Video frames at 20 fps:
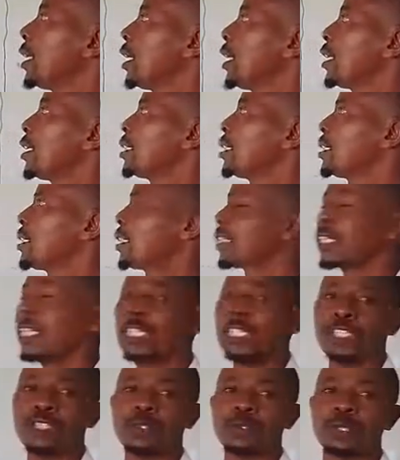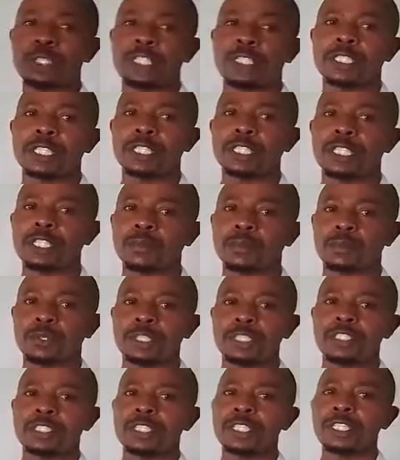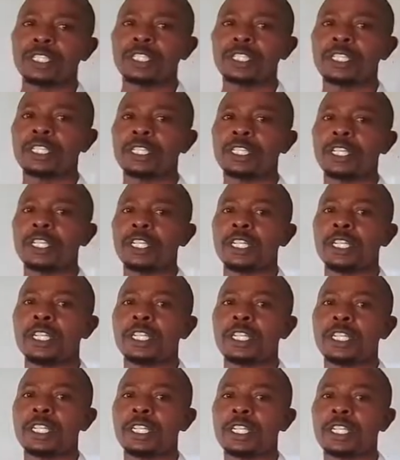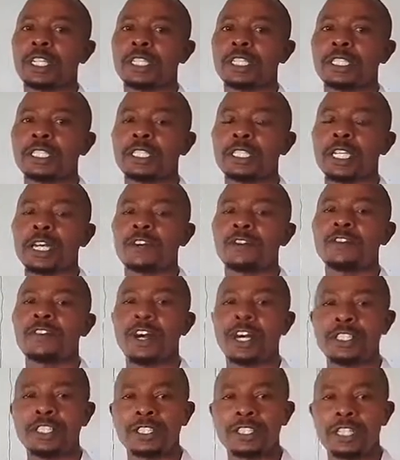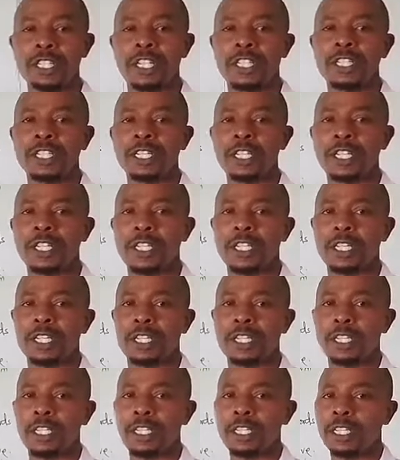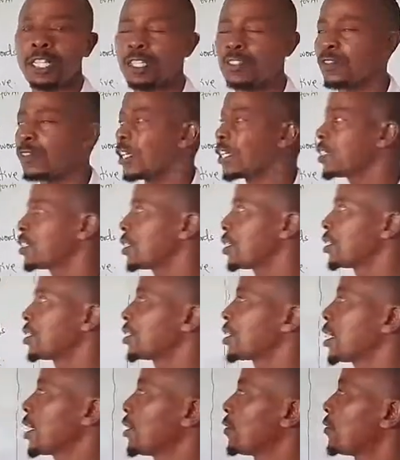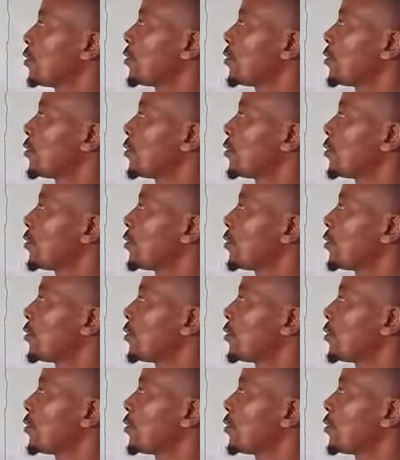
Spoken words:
and getting to understand that poetry is a vast area that finds itself